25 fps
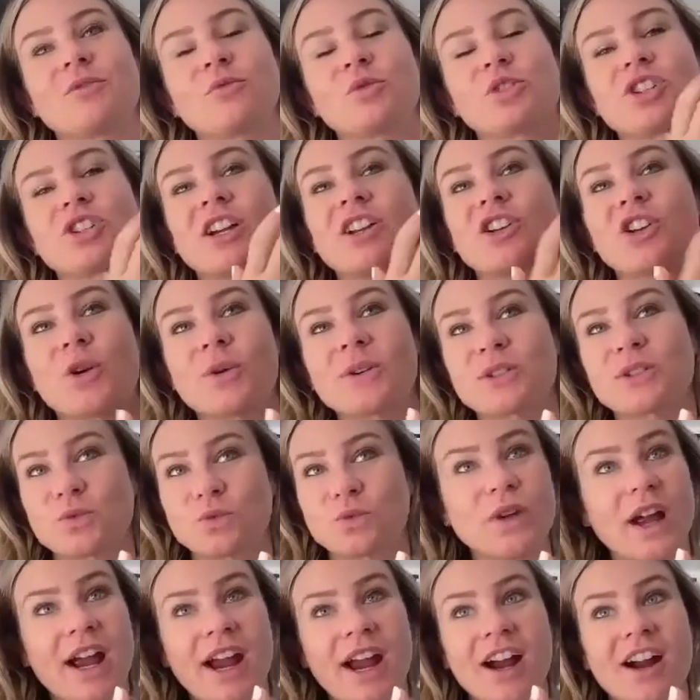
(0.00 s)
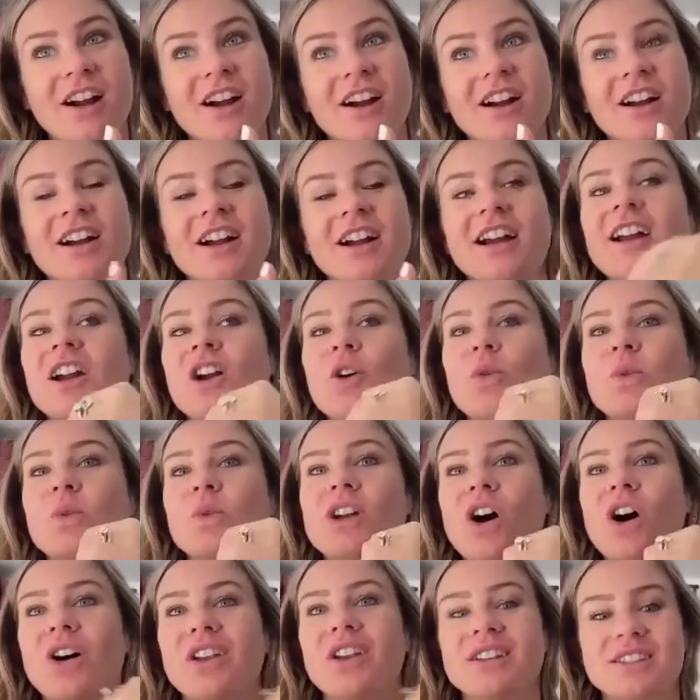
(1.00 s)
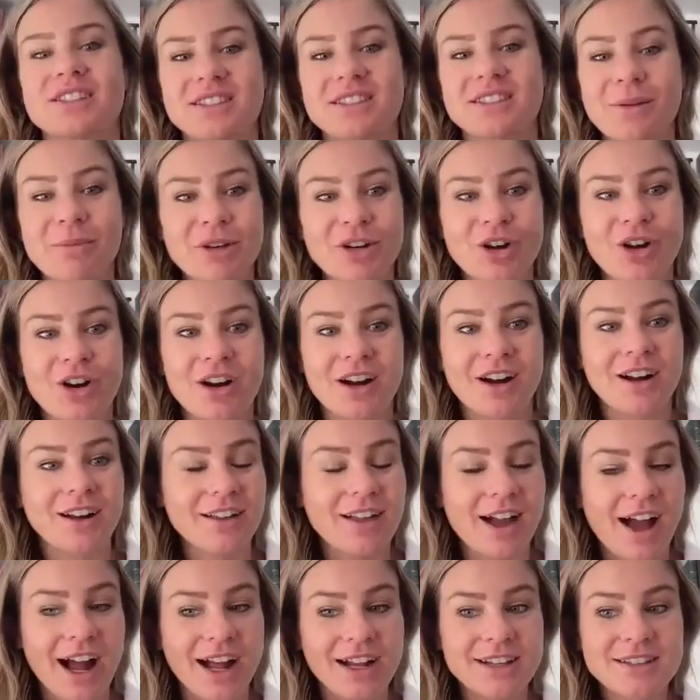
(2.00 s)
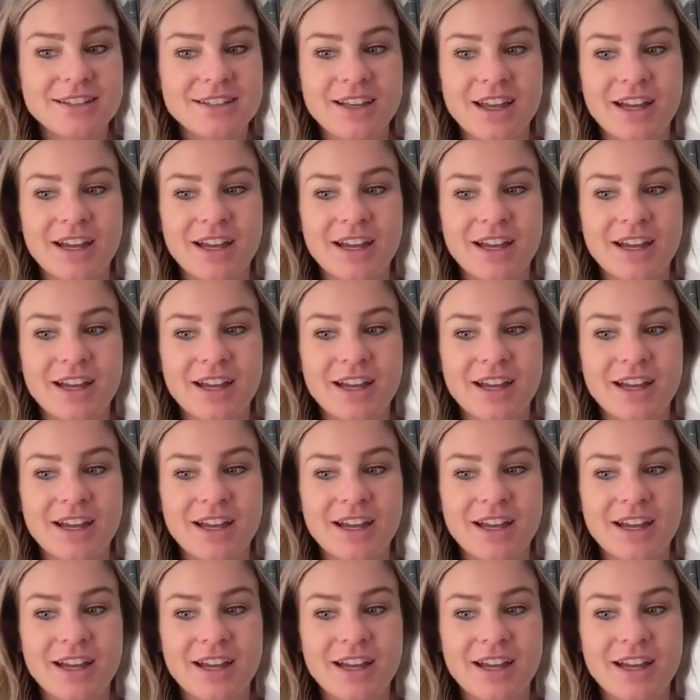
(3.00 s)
which I know is rare, was called a seminar class.